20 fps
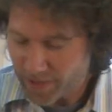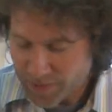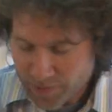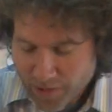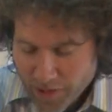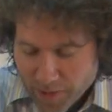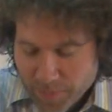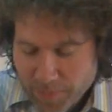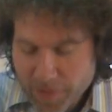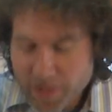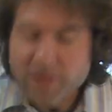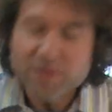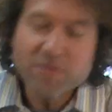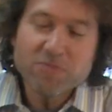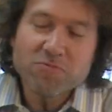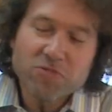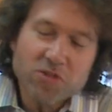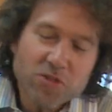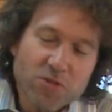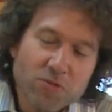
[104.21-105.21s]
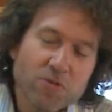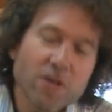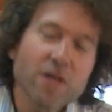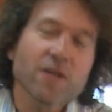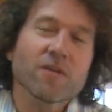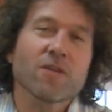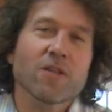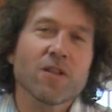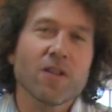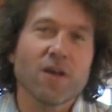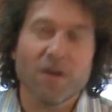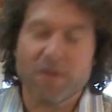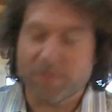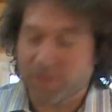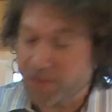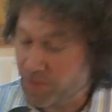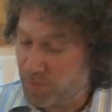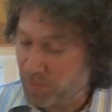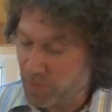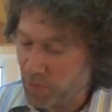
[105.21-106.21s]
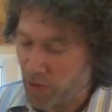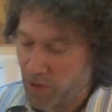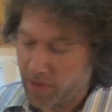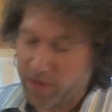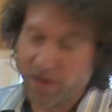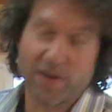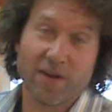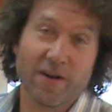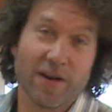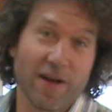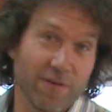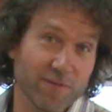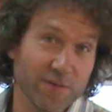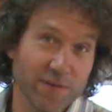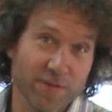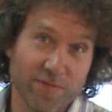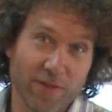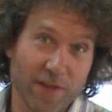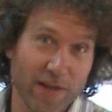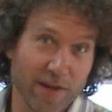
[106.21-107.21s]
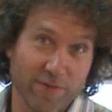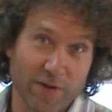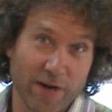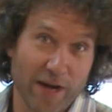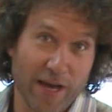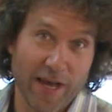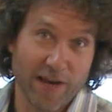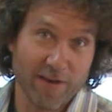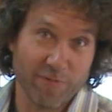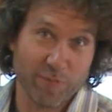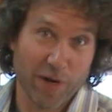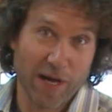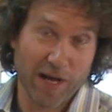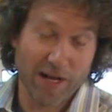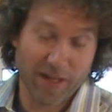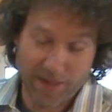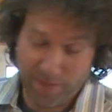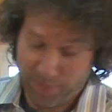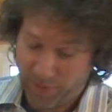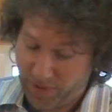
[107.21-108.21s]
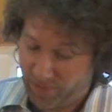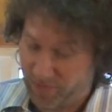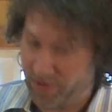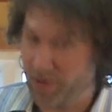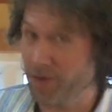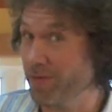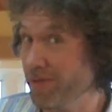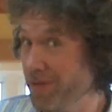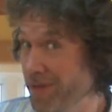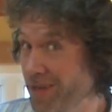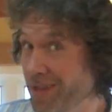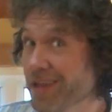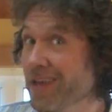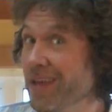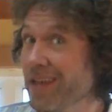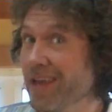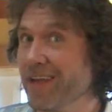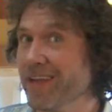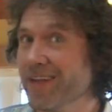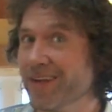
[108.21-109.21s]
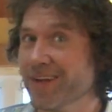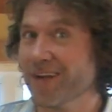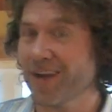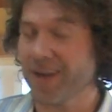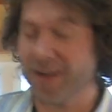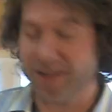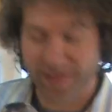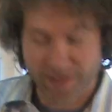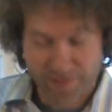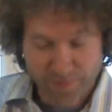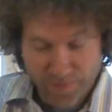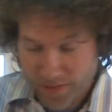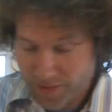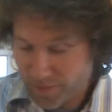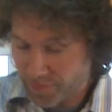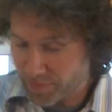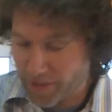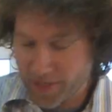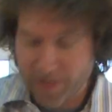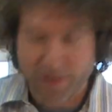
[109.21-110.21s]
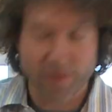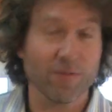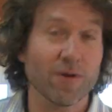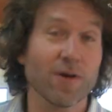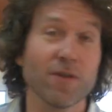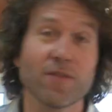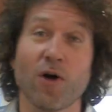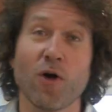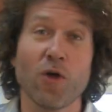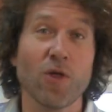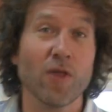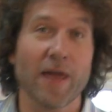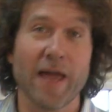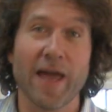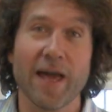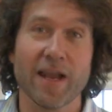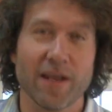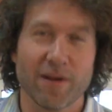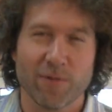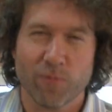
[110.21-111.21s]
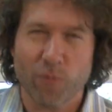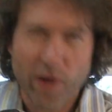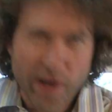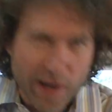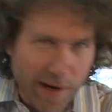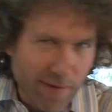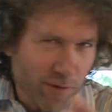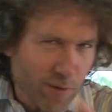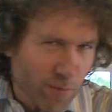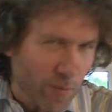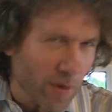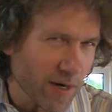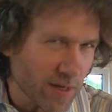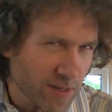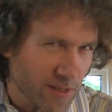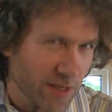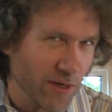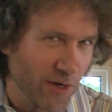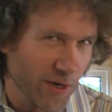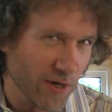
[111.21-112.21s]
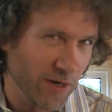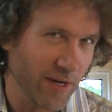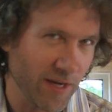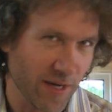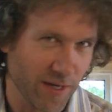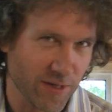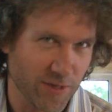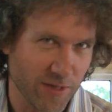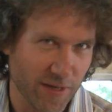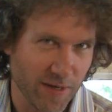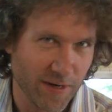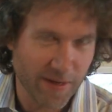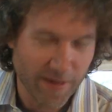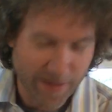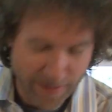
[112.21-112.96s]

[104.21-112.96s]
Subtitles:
Normally 2 little cloves is more than enough to flavor a head of broccoli, but if you really like your garlic, feel free to throw the whole head in, whatever works in your kitchen.